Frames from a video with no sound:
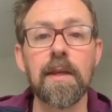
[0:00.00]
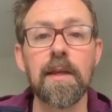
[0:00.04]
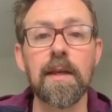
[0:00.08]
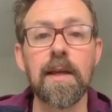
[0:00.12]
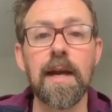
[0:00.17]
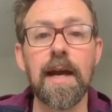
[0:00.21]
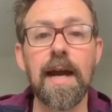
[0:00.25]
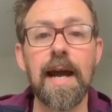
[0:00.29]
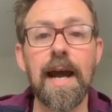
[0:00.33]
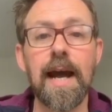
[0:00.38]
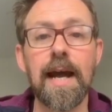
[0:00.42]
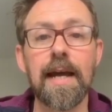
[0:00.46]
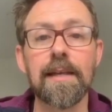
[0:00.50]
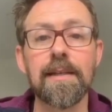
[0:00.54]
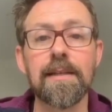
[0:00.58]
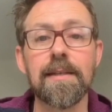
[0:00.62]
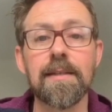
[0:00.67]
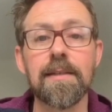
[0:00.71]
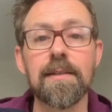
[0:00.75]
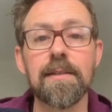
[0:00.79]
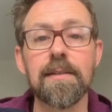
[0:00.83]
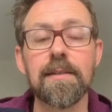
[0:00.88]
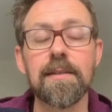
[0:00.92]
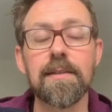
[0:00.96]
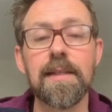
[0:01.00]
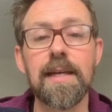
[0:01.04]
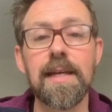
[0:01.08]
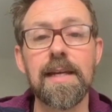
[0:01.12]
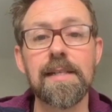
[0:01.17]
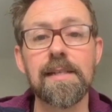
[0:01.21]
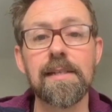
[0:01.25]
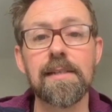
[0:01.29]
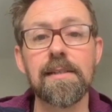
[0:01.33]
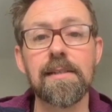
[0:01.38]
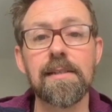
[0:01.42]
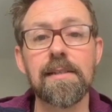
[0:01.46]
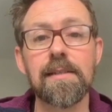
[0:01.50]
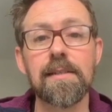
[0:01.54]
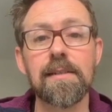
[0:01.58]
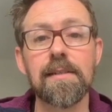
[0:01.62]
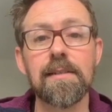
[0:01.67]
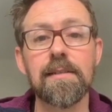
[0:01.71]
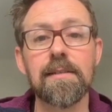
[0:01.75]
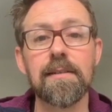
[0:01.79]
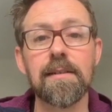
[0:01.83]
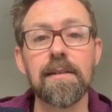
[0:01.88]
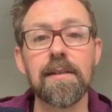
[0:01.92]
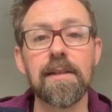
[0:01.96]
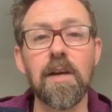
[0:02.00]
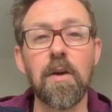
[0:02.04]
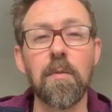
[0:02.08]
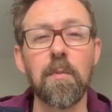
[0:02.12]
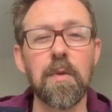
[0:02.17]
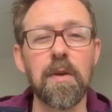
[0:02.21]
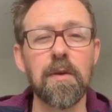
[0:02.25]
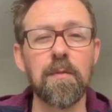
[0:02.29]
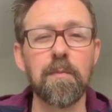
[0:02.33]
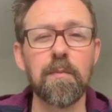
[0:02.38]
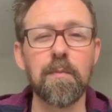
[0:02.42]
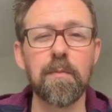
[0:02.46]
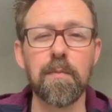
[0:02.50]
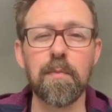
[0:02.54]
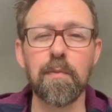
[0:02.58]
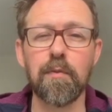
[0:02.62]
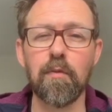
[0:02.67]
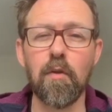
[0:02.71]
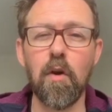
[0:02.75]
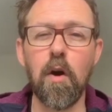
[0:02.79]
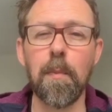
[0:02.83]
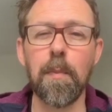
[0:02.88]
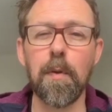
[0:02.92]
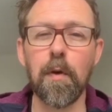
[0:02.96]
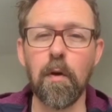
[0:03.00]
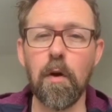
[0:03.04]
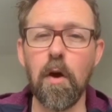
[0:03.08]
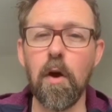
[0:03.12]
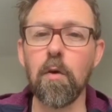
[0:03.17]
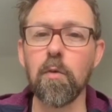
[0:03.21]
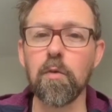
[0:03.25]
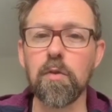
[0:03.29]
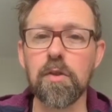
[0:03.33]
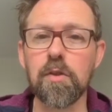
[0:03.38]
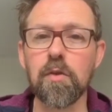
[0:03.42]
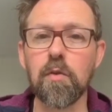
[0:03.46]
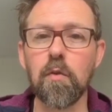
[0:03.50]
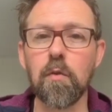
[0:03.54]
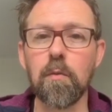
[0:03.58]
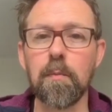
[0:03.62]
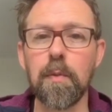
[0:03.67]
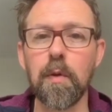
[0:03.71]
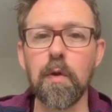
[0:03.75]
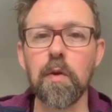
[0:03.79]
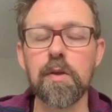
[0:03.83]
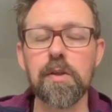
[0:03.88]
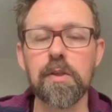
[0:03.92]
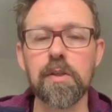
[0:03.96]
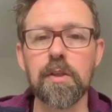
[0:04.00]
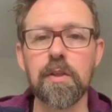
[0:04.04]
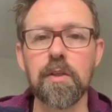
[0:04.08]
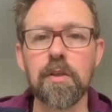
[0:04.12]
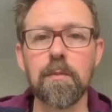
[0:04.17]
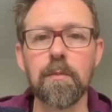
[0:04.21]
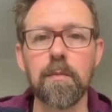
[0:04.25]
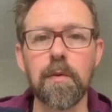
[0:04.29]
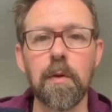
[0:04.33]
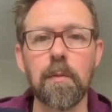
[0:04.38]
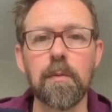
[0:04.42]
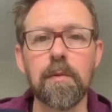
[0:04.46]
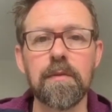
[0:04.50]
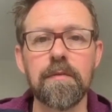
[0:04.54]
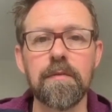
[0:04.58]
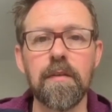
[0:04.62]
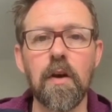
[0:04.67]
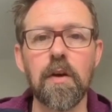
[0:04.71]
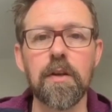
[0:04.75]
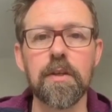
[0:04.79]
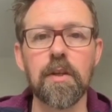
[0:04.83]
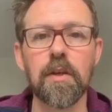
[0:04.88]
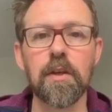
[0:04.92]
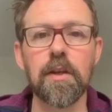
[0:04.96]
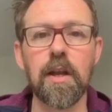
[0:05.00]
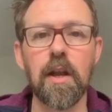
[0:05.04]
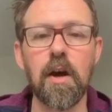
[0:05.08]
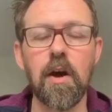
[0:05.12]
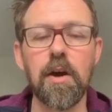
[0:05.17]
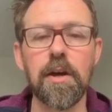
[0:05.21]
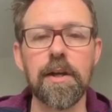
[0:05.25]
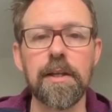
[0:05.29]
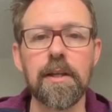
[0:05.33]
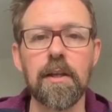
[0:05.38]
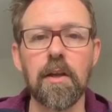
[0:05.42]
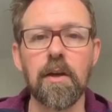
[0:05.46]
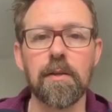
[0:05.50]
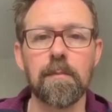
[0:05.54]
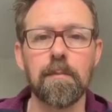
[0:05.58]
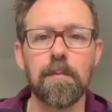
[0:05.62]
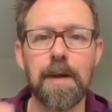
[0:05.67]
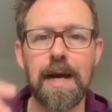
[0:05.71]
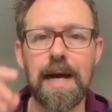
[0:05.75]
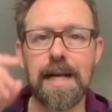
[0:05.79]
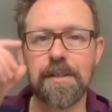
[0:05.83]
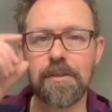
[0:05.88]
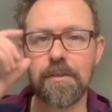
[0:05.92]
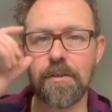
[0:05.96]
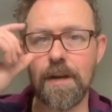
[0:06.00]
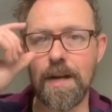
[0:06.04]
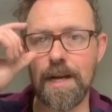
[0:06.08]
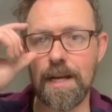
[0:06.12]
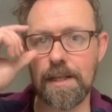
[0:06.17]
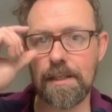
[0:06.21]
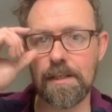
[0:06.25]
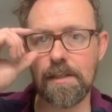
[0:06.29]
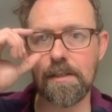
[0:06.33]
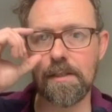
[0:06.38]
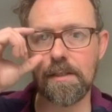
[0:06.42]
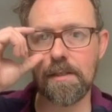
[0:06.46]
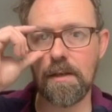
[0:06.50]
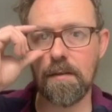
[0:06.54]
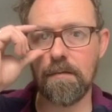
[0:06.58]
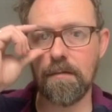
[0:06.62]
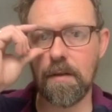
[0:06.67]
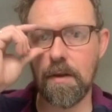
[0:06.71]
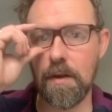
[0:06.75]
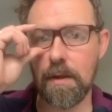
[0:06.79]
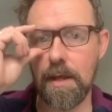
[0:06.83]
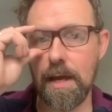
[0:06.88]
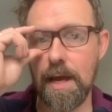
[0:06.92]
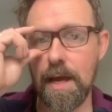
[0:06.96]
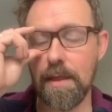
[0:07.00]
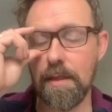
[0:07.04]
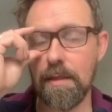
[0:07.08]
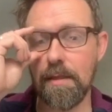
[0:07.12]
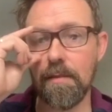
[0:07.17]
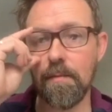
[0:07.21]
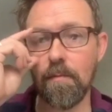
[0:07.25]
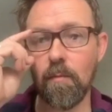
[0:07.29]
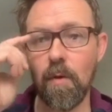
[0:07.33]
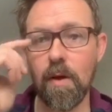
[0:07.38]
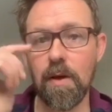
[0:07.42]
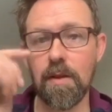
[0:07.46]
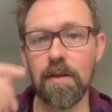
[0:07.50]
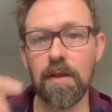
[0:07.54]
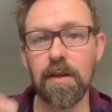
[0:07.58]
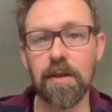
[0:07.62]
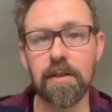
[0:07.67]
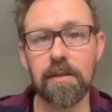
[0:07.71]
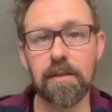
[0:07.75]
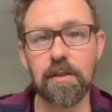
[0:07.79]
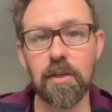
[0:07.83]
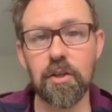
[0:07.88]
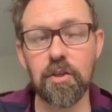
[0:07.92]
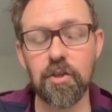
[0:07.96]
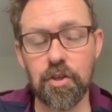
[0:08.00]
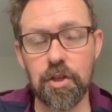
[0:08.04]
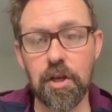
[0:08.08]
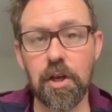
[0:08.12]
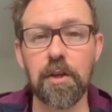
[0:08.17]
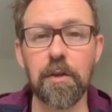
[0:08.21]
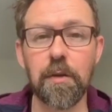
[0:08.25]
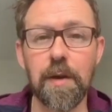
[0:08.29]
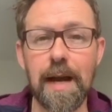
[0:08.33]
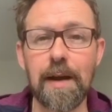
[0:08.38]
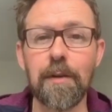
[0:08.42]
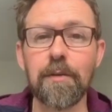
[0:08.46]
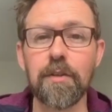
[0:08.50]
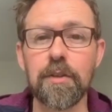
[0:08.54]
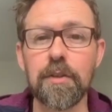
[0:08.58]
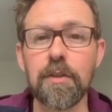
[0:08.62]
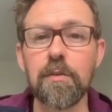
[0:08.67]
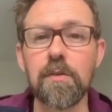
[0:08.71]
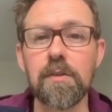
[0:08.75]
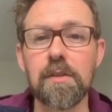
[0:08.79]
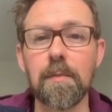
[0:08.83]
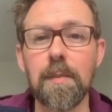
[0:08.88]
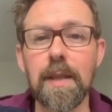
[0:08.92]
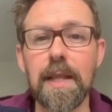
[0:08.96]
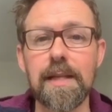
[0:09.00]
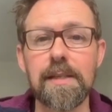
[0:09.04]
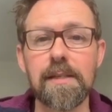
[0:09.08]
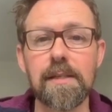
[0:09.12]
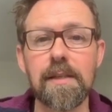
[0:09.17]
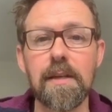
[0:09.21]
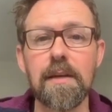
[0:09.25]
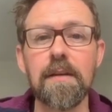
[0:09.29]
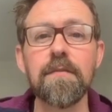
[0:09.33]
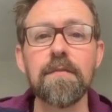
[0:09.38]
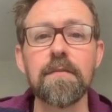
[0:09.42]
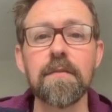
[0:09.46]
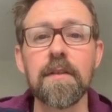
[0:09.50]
And there's a couple of proper old school books that you can probably find online, like Patrax and stuff like that, that show you how to do some of that stuff.